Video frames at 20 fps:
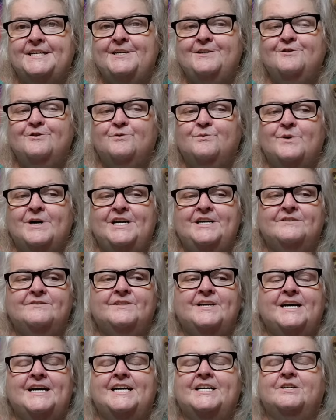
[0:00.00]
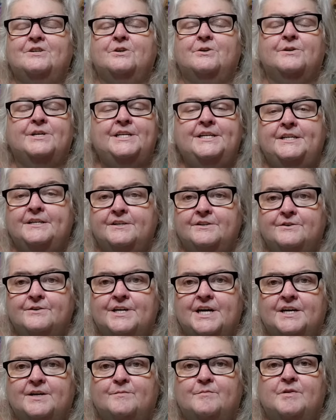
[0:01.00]
either way of that or any other
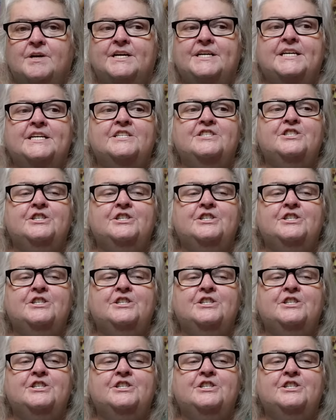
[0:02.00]
kind of blanket,